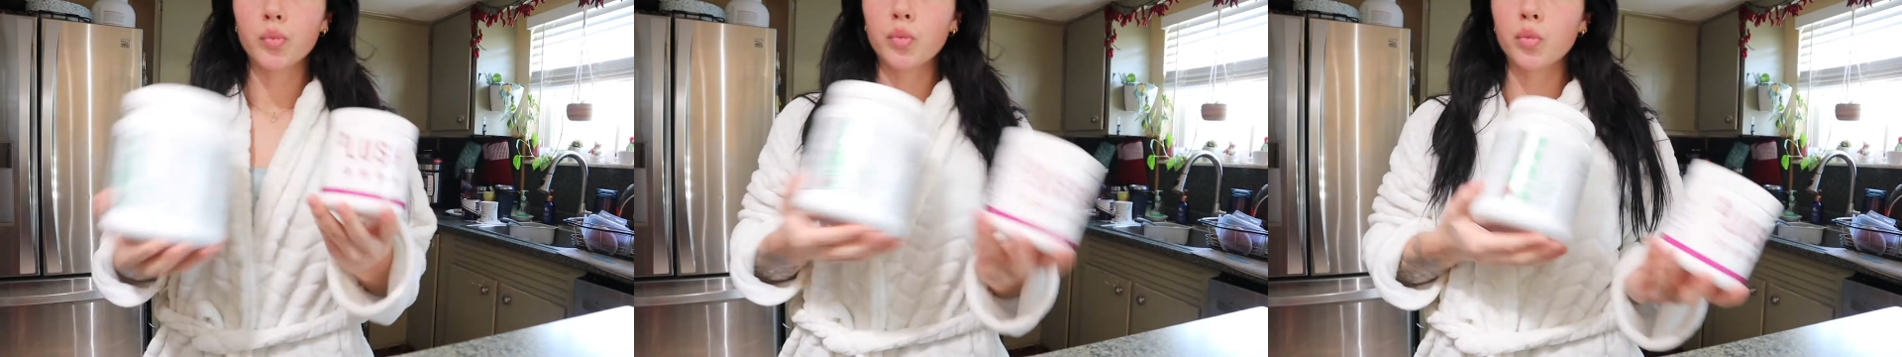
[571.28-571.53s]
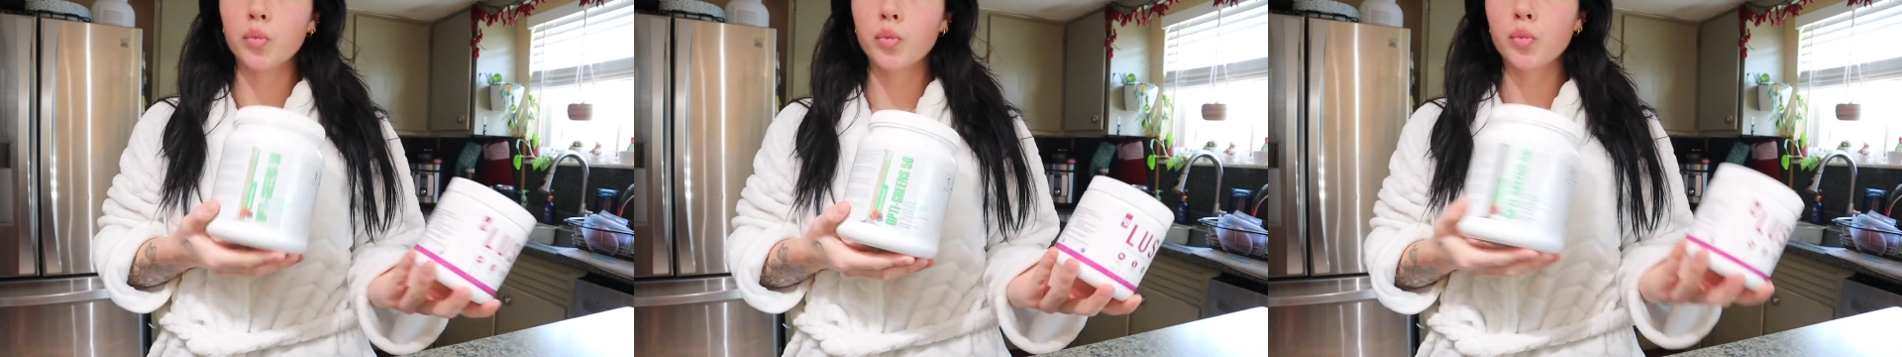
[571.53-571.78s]

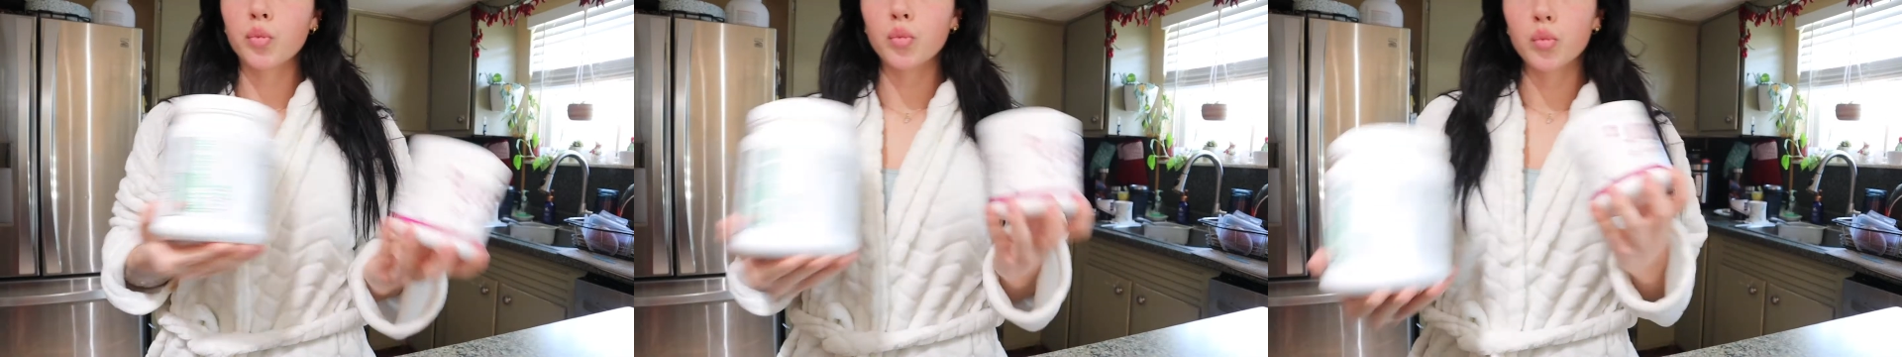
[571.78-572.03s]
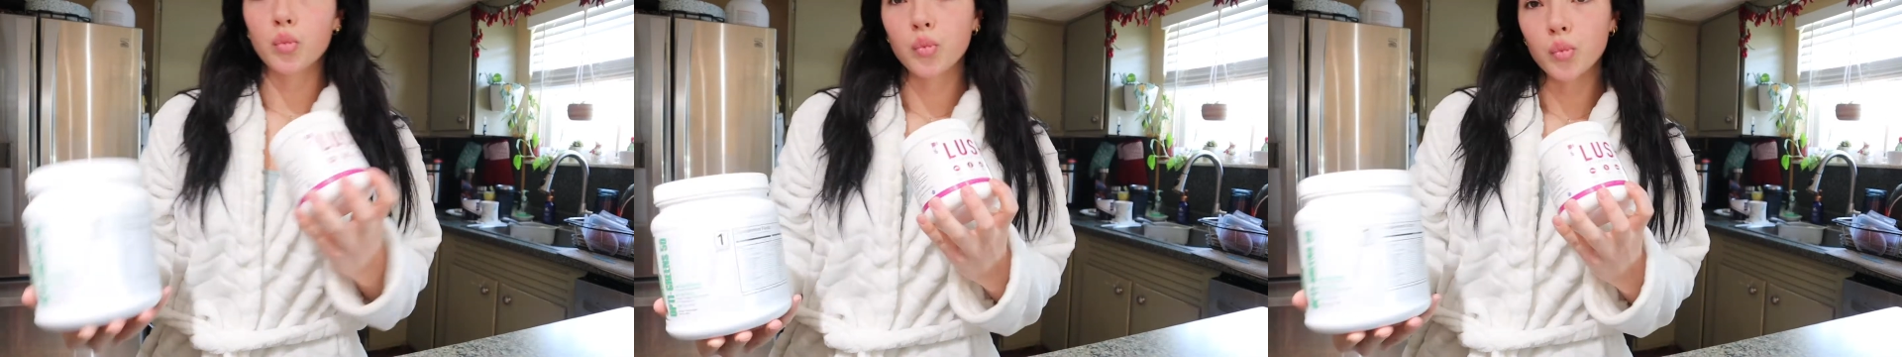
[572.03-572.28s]

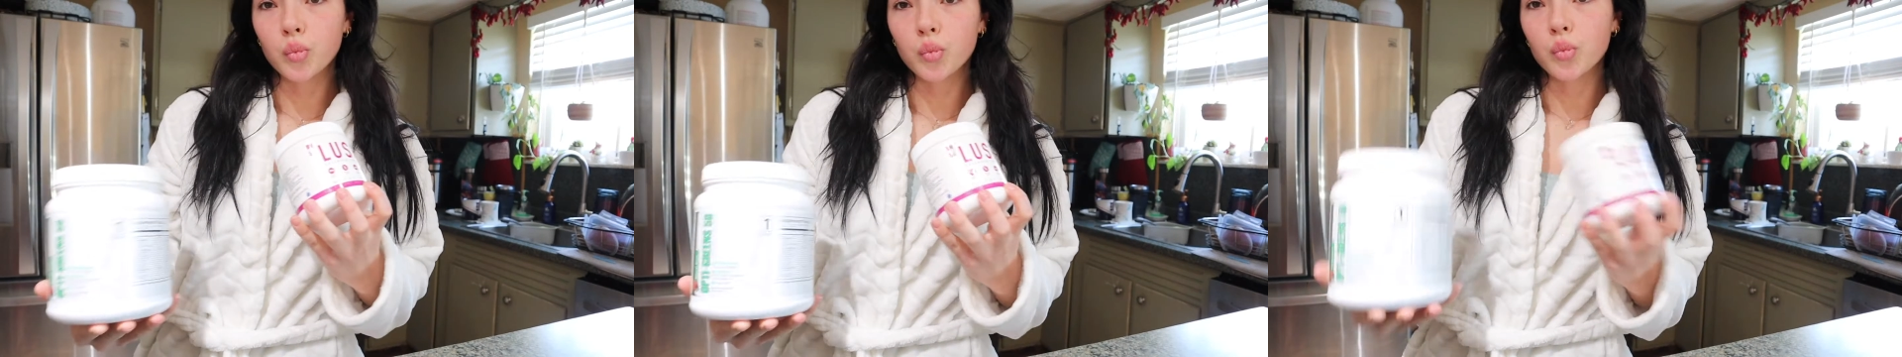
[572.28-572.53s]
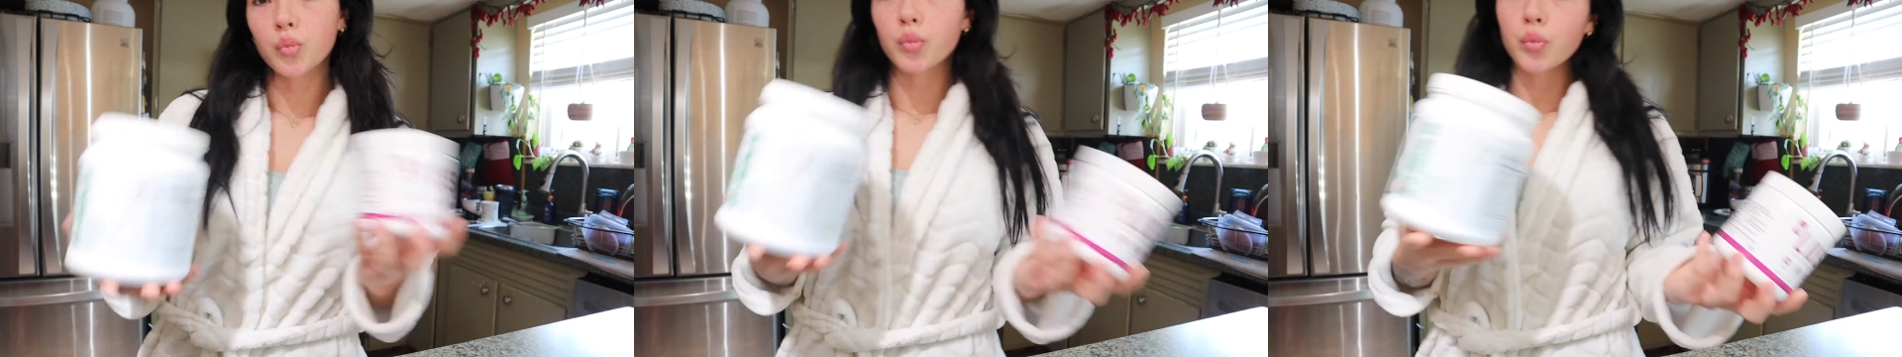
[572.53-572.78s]

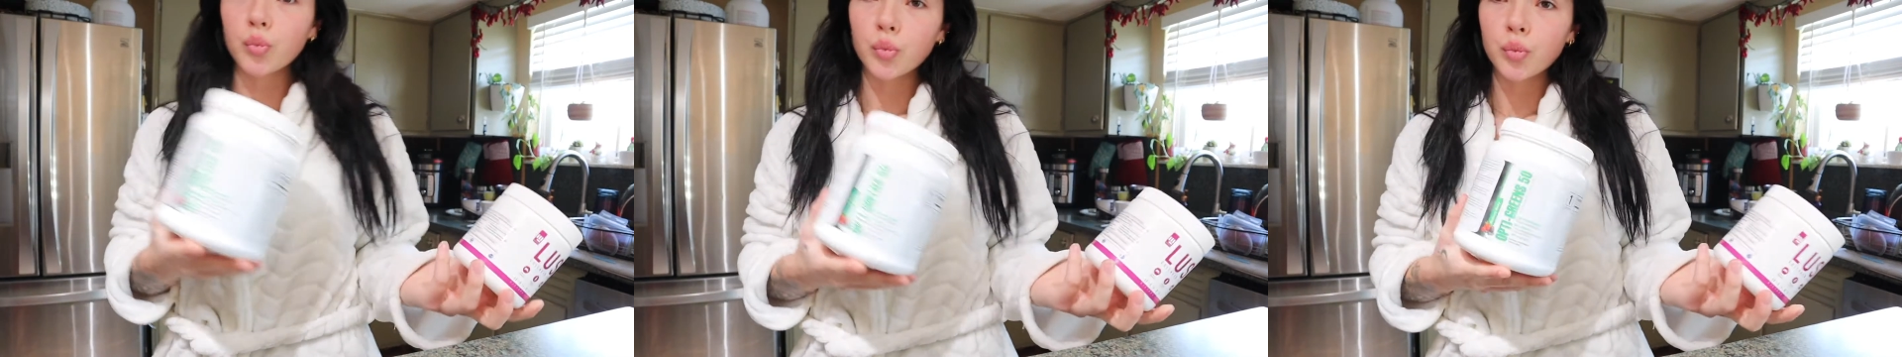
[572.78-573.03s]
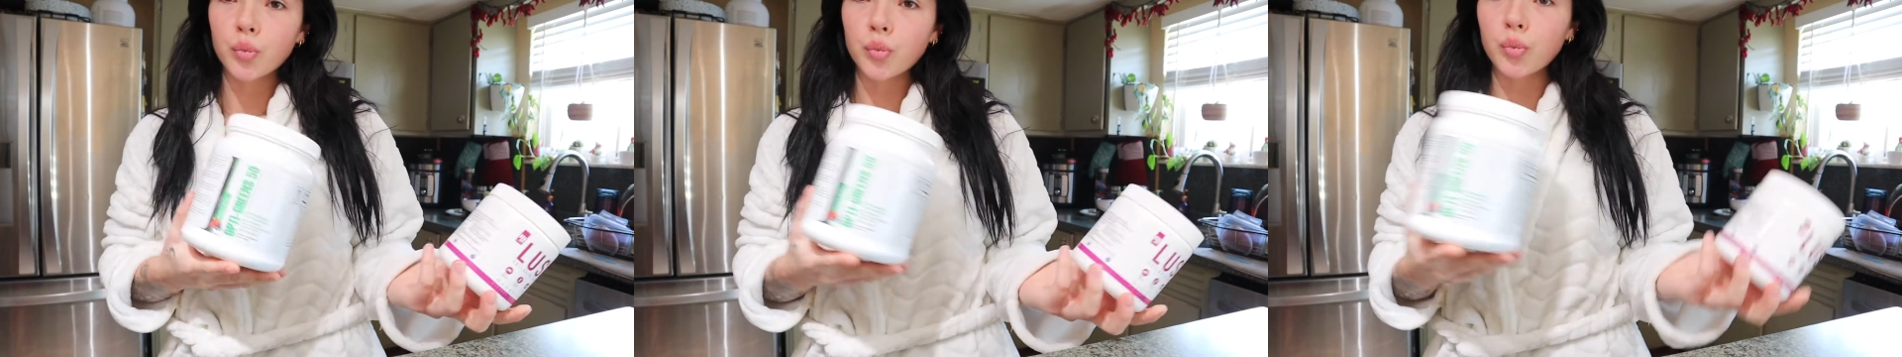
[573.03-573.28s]

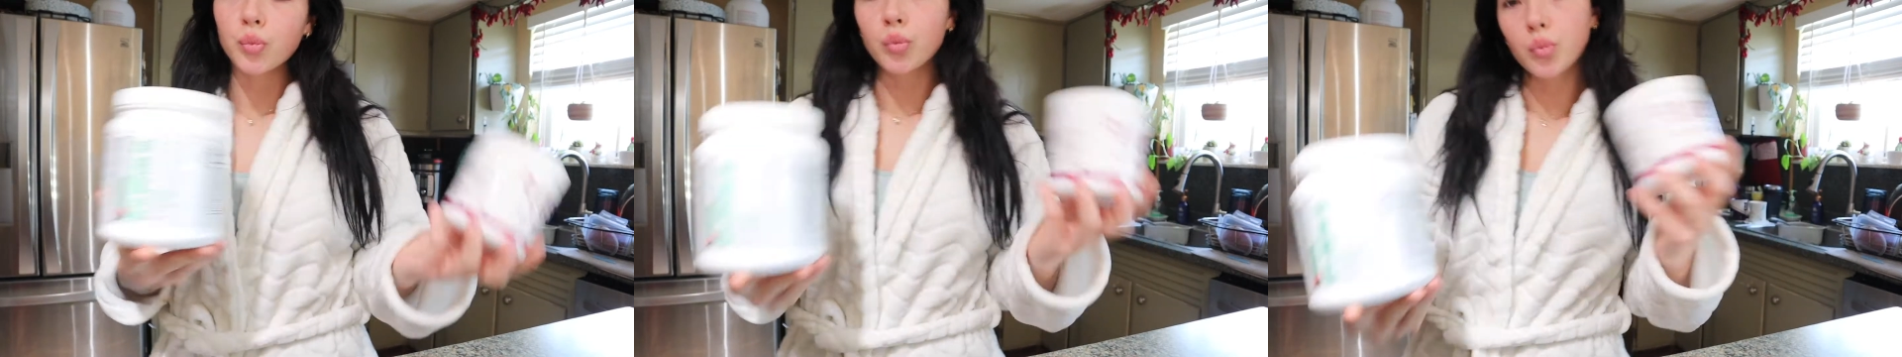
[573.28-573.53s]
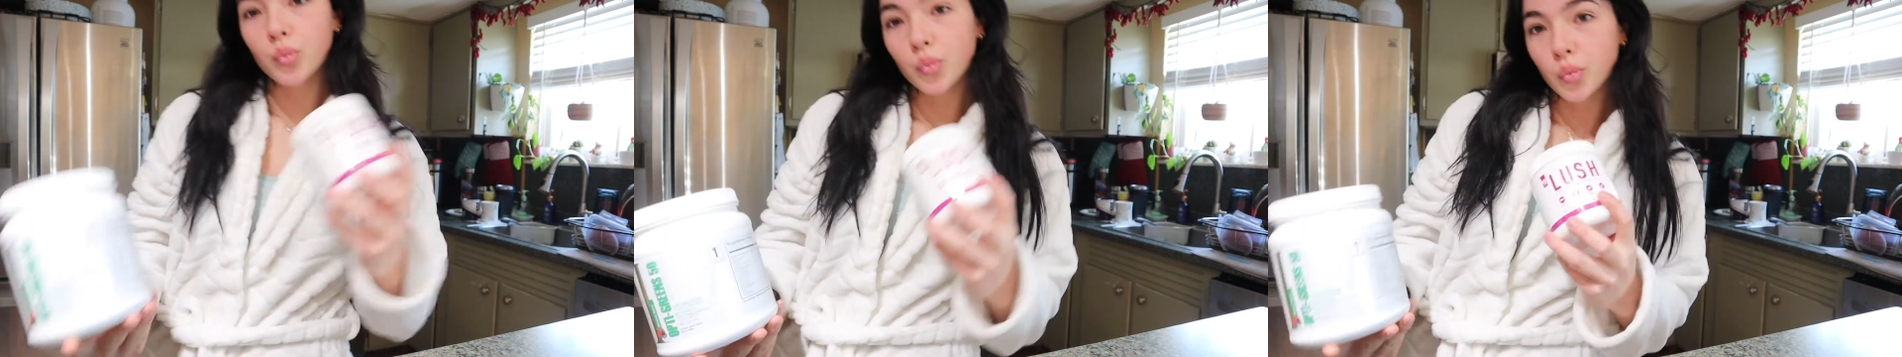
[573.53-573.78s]

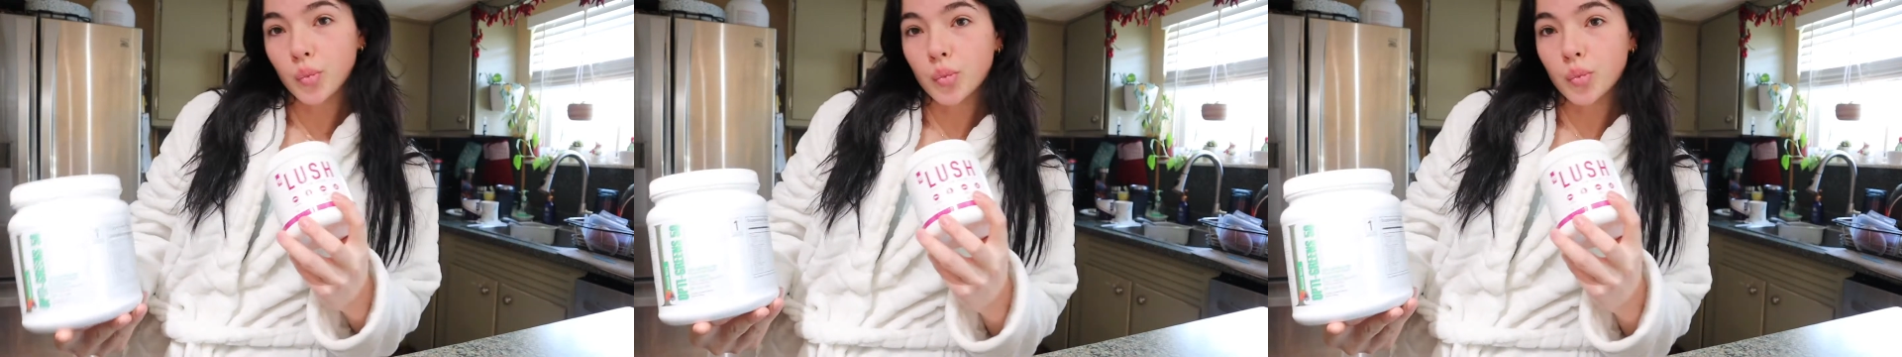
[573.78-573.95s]
No one is speaking in this clip.